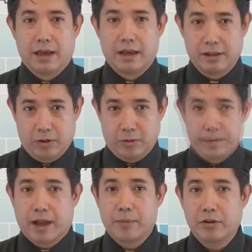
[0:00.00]
Hello,
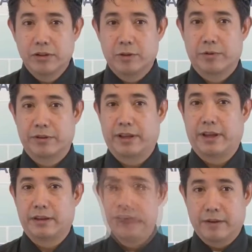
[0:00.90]
I'm going to
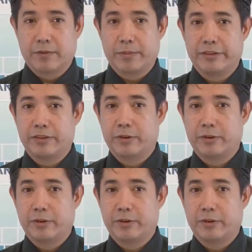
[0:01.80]
present information